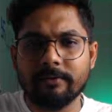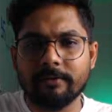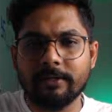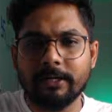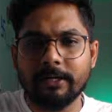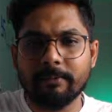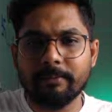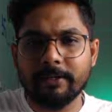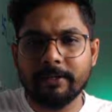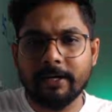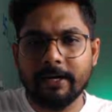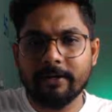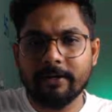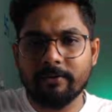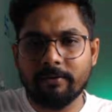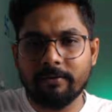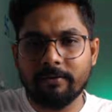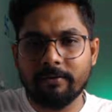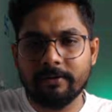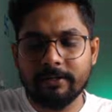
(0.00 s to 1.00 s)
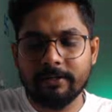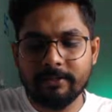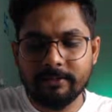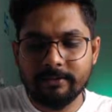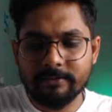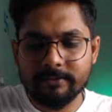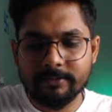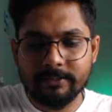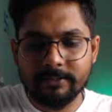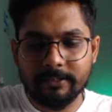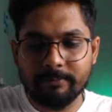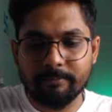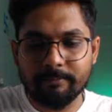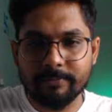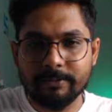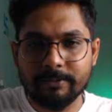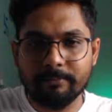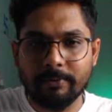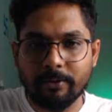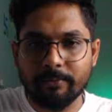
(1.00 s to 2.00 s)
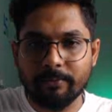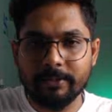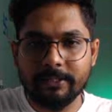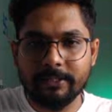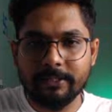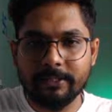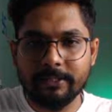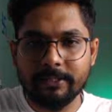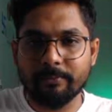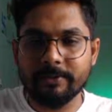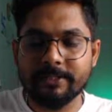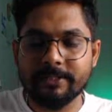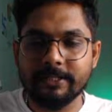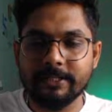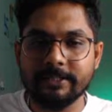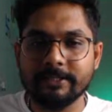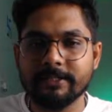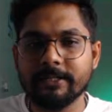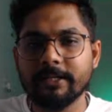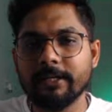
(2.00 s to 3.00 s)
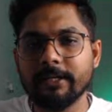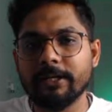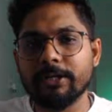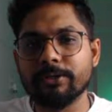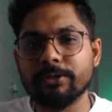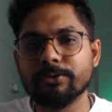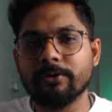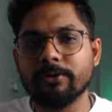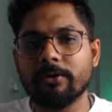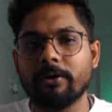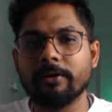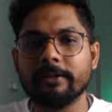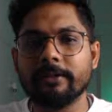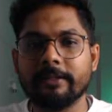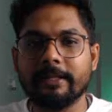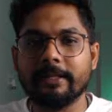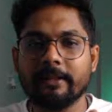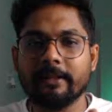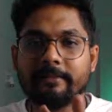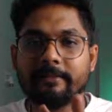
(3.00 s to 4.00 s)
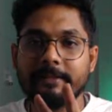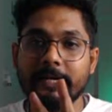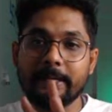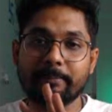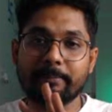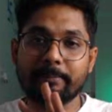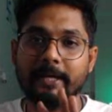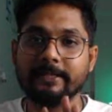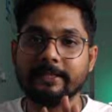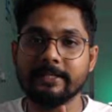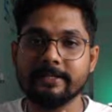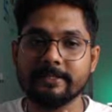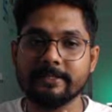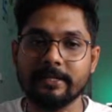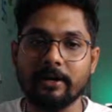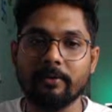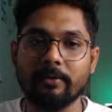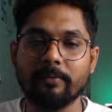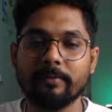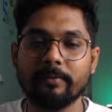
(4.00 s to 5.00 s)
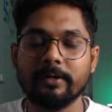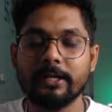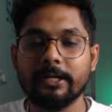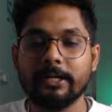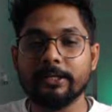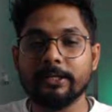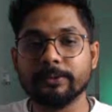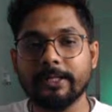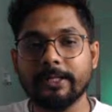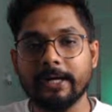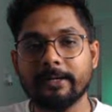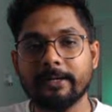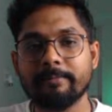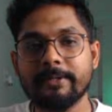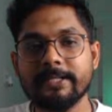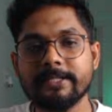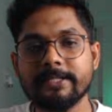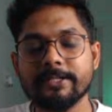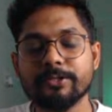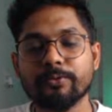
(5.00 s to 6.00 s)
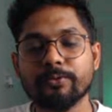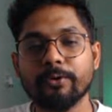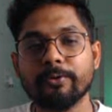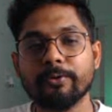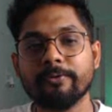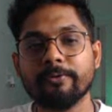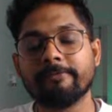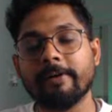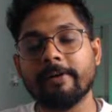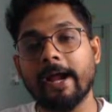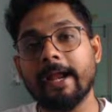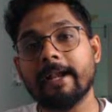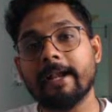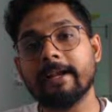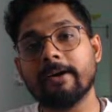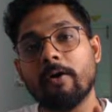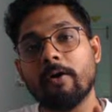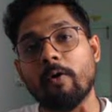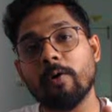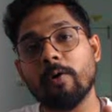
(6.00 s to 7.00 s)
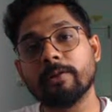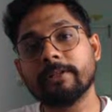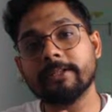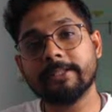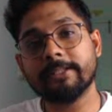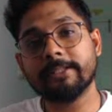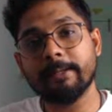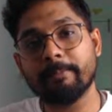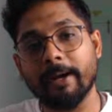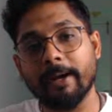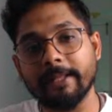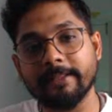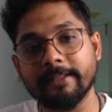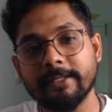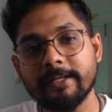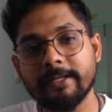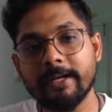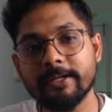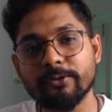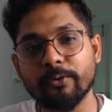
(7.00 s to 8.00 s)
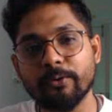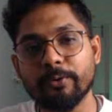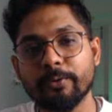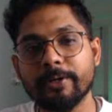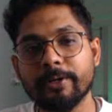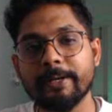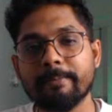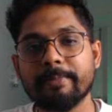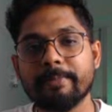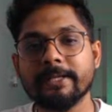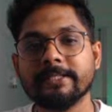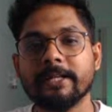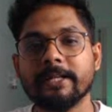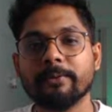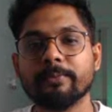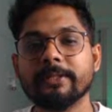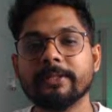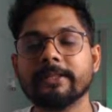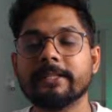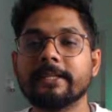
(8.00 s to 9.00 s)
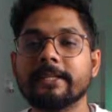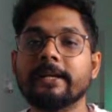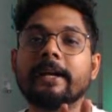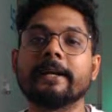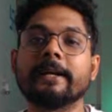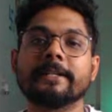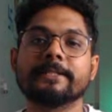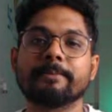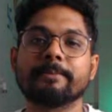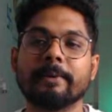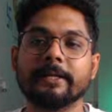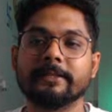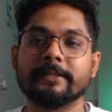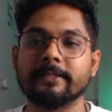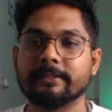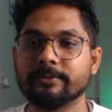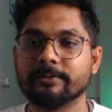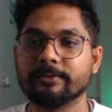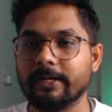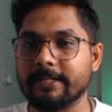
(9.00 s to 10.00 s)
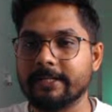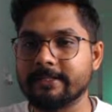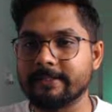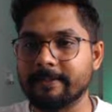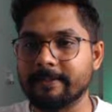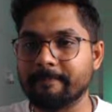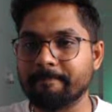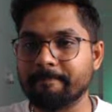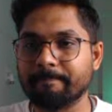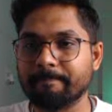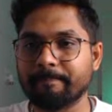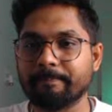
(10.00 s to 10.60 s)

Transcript: or let me write all in similar way, then we will change it. So there are 3 Pythons now, so that means it is going to find all the 3 Python and going to replace that with the latest Python. So let's see,